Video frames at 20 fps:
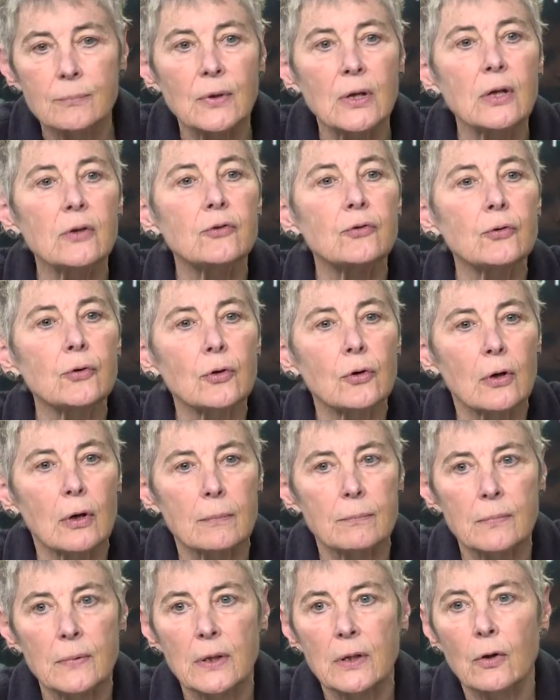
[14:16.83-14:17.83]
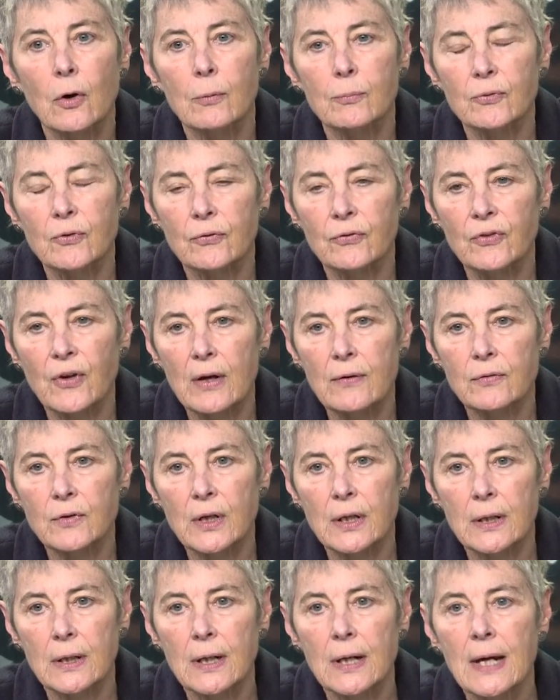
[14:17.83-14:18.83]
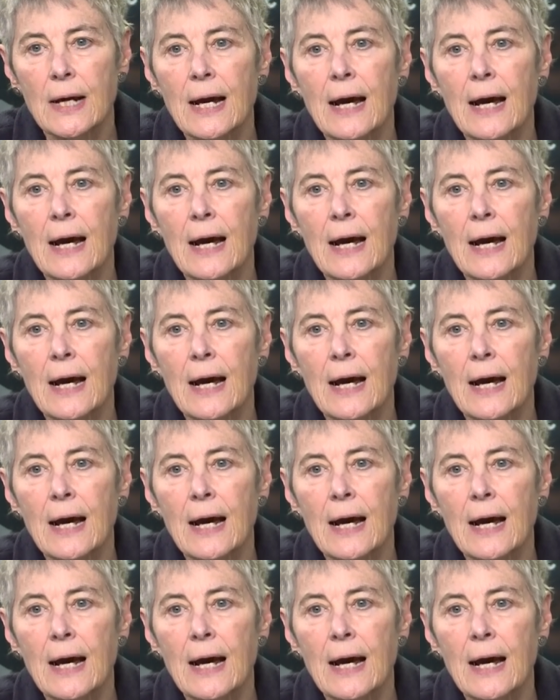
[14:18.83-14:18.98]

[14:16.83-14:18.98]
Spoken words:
into Europe in hopes of safety.